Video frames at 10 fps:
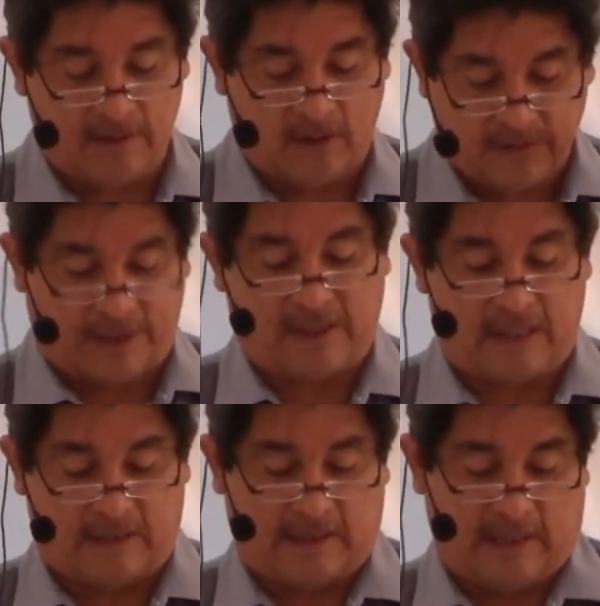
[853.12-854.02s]
Other
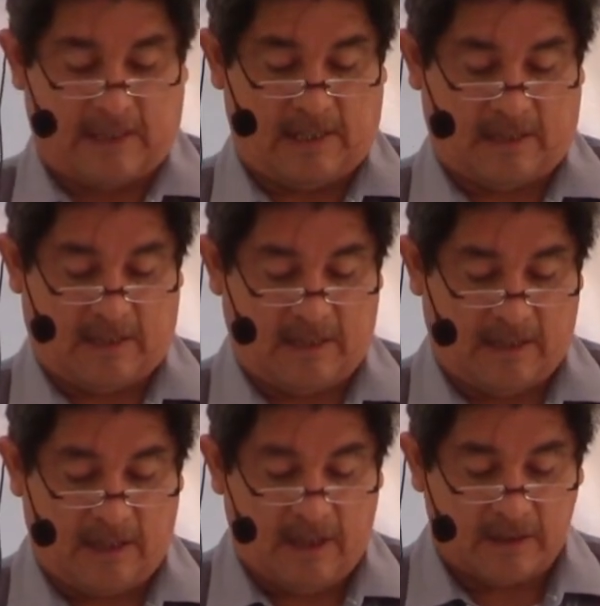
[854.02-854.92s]

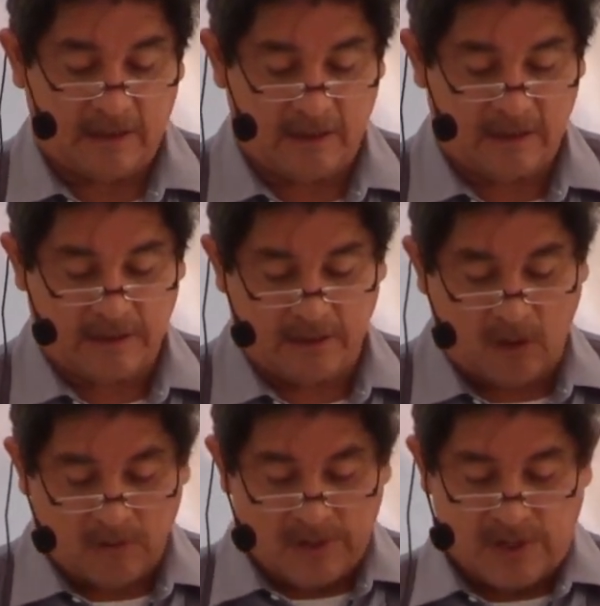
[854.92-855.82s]
characteristics.
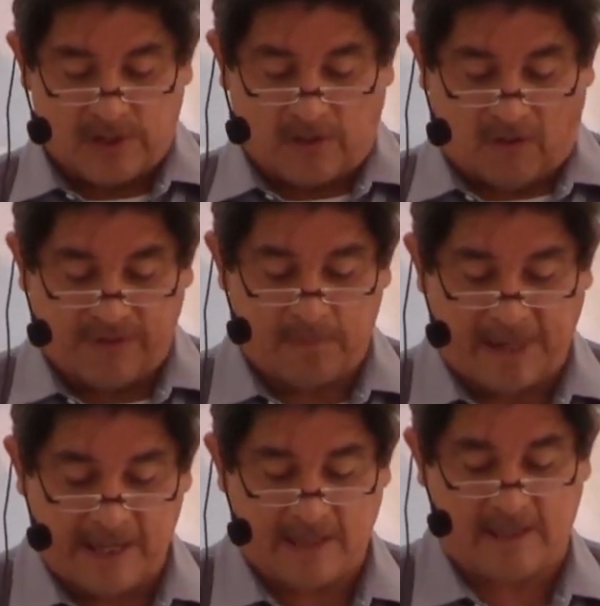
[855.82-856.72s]
Knowledge of the
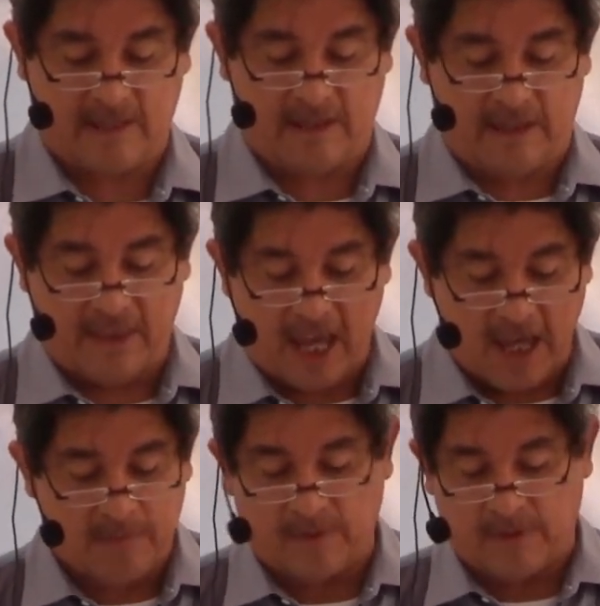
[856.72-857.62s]
place,
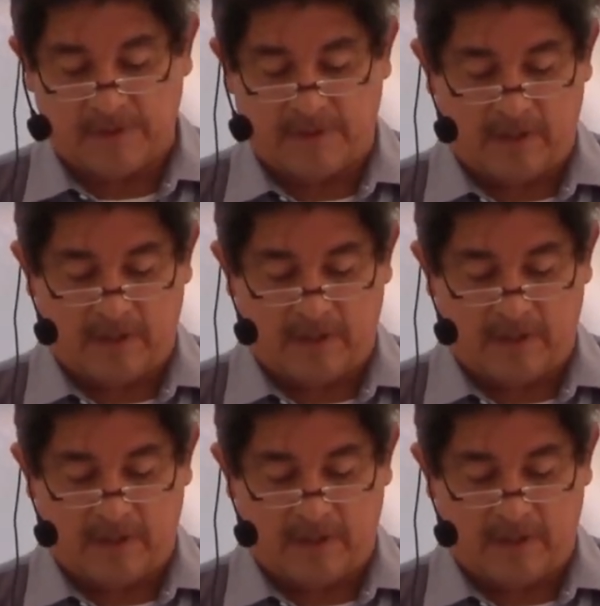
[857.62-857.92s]
neighborhood,